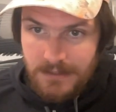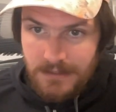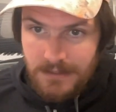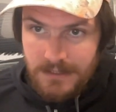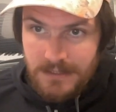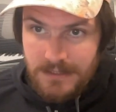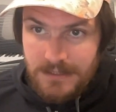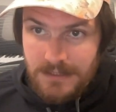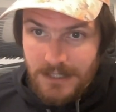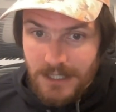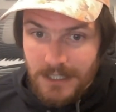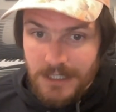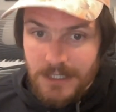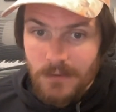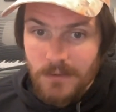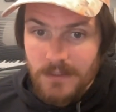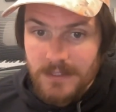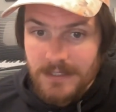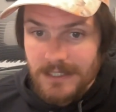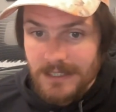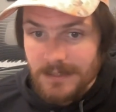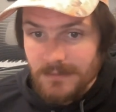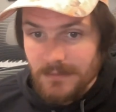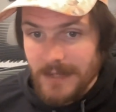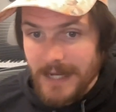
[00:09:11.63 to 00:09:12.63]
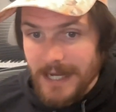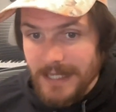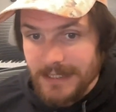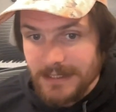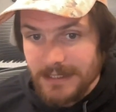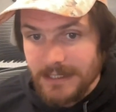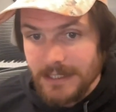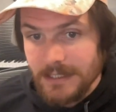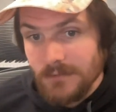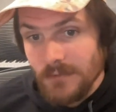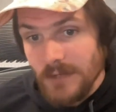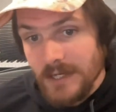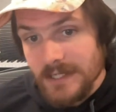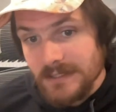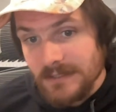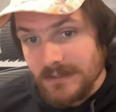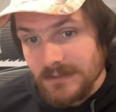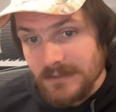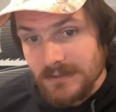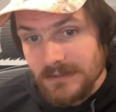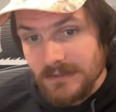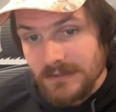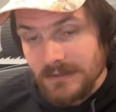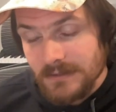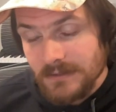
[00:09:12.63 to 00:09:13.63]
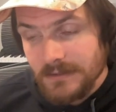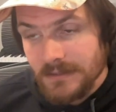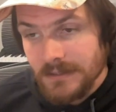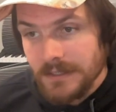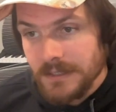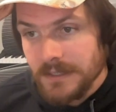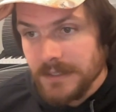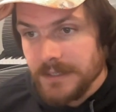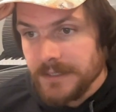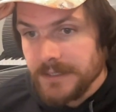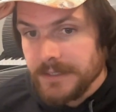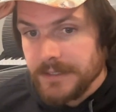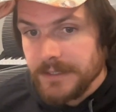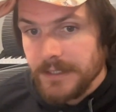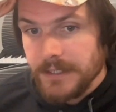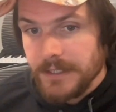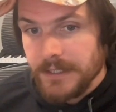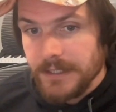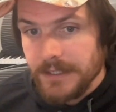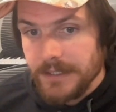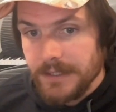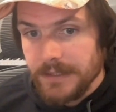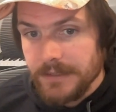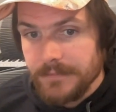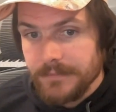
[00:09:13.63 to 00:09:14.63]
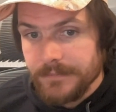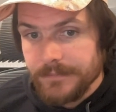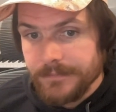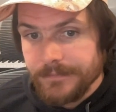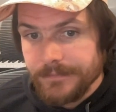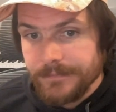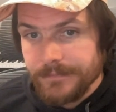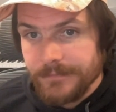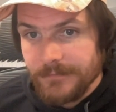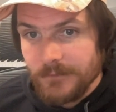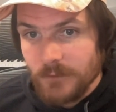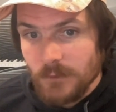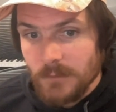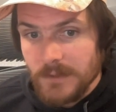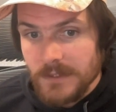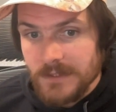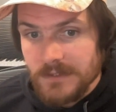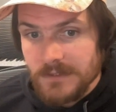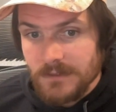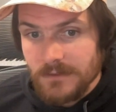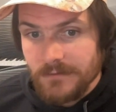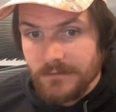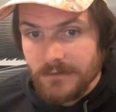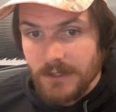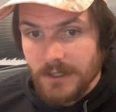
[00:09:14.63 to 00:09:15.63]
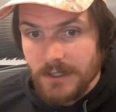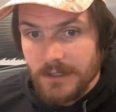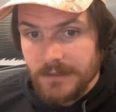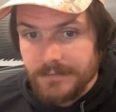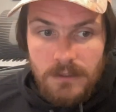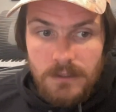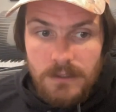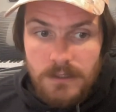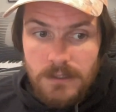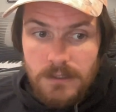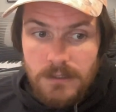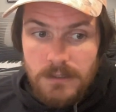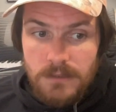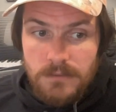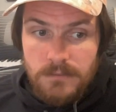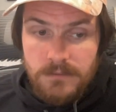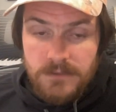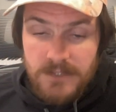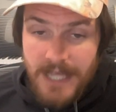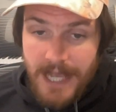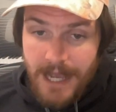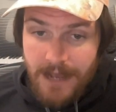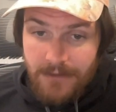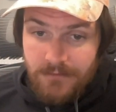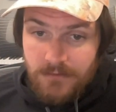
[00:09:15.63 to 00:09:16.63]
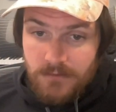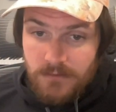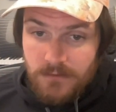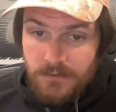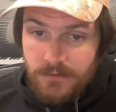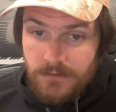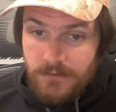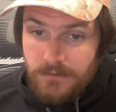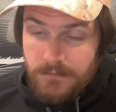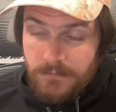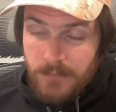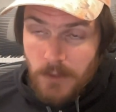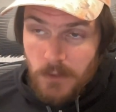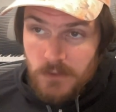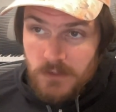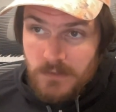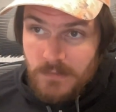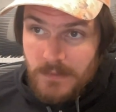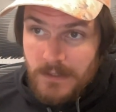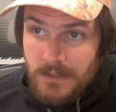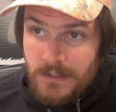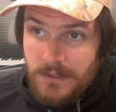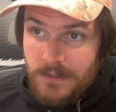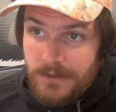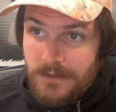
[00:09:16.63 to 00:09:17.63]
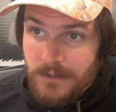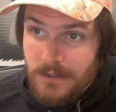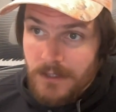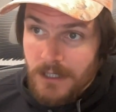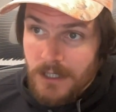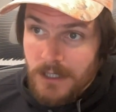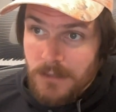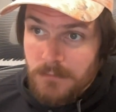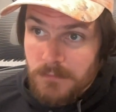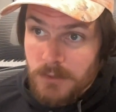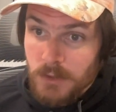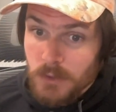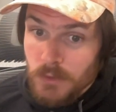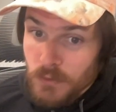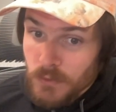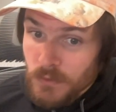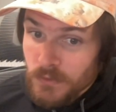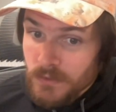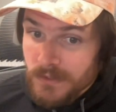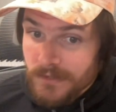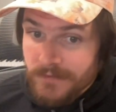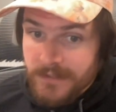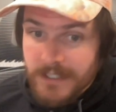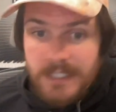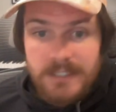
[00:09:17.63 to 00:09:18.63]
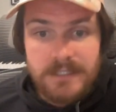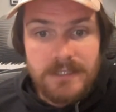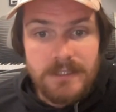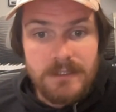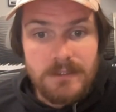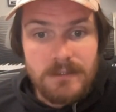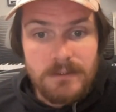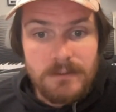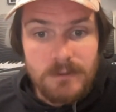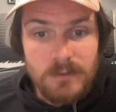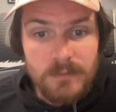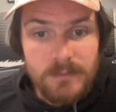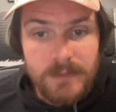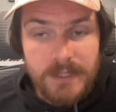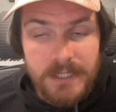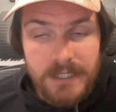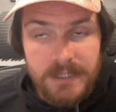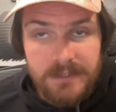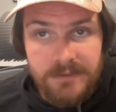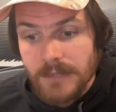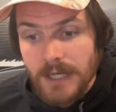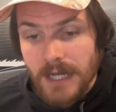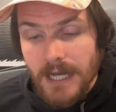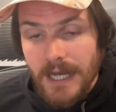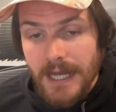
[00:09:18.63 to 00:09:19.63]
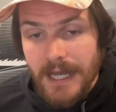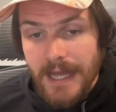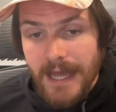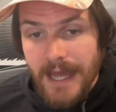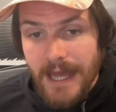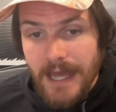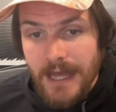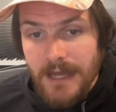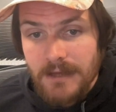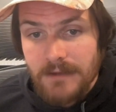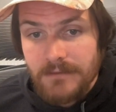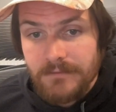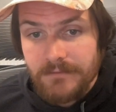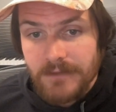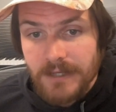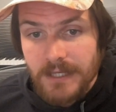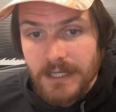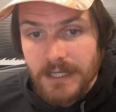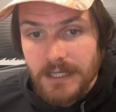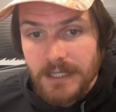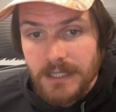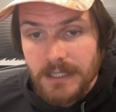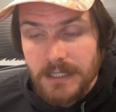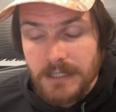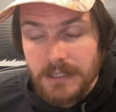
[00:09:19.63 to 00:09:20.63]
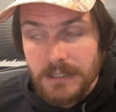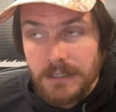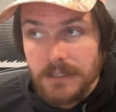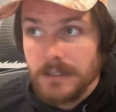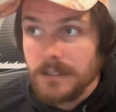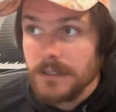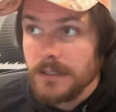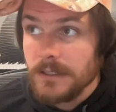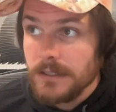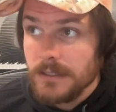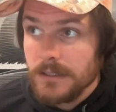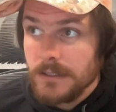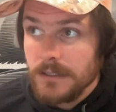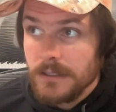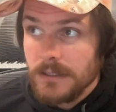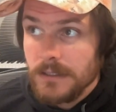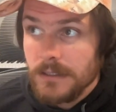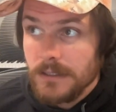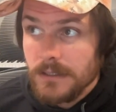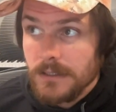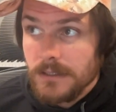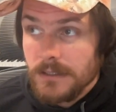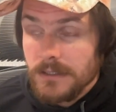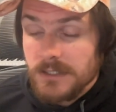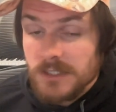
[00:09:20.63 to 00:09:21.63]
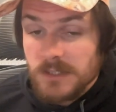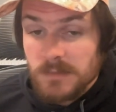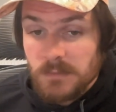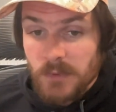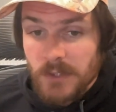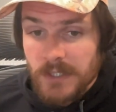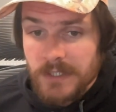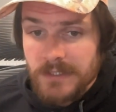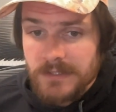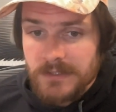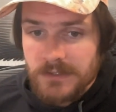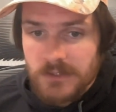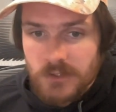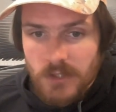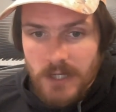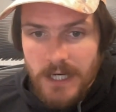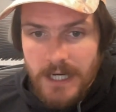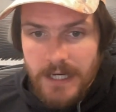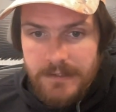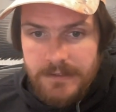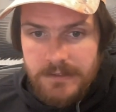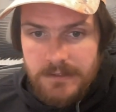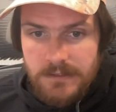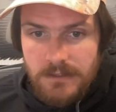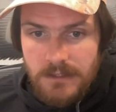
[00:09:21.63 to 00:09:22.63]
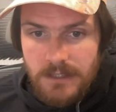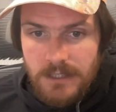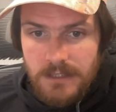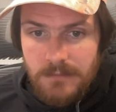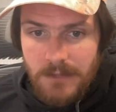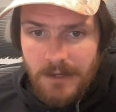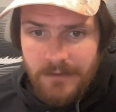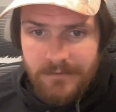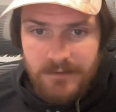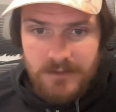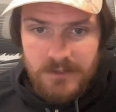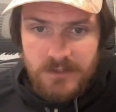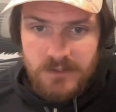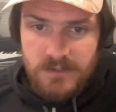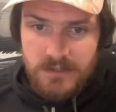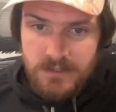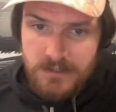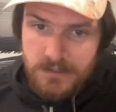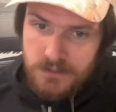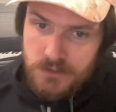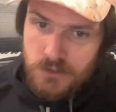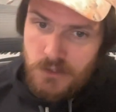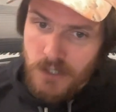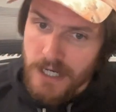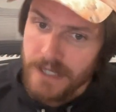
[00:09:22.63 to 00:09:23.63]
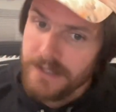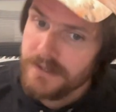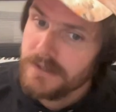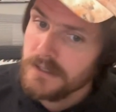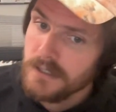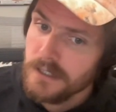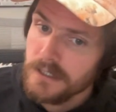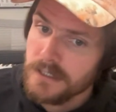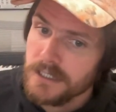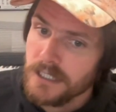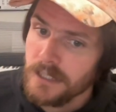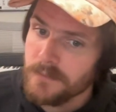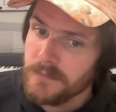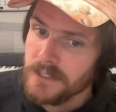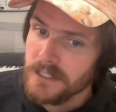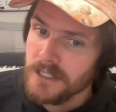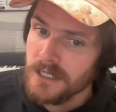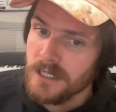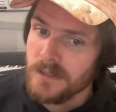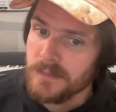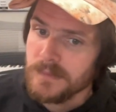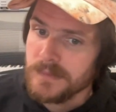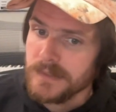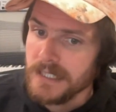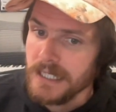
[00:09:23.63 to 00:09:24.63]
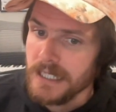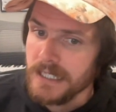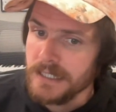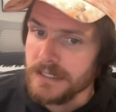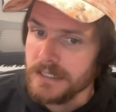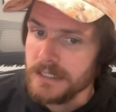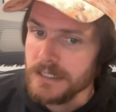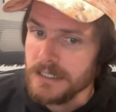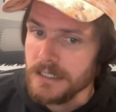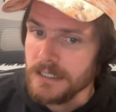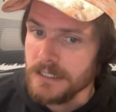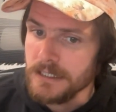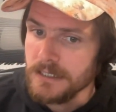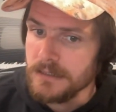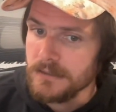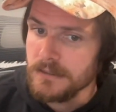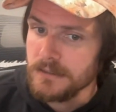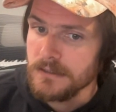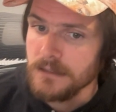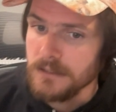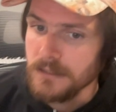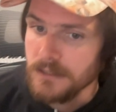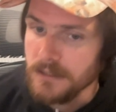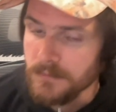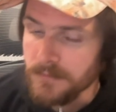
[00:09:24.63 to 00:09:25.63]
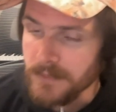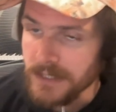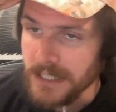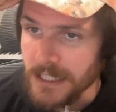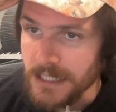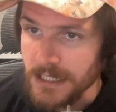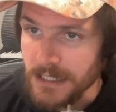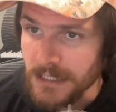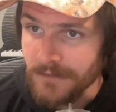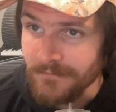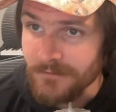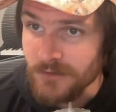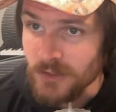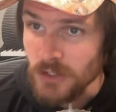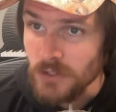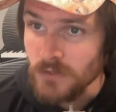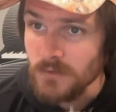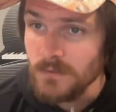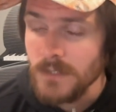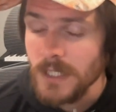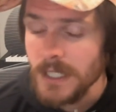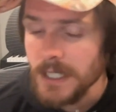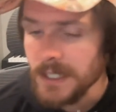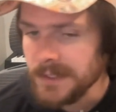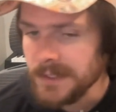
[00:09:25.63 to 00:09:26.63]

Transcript: it's not going to impact any races for me so far. After post-marathon blues have kicked in a little bit, I have a sprint triathlon, my first triathlon coming up at the beginning of June.